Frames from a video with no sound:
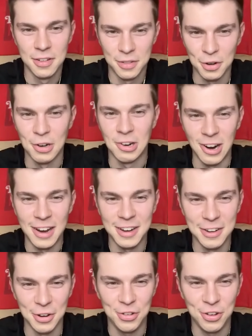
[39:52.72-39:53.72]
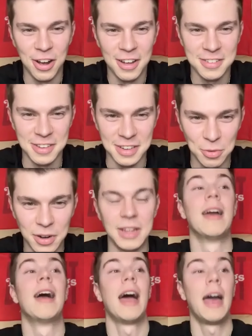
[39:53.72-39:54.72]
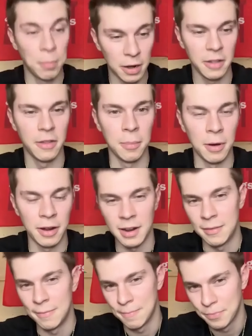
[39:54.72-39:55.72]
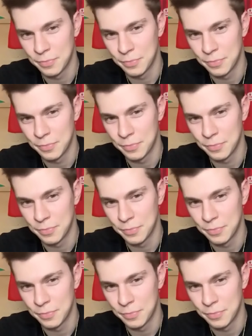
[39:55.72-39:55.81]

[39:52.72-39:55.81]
the Hawks. The grinder. Shawzy when he headbutted the butt in.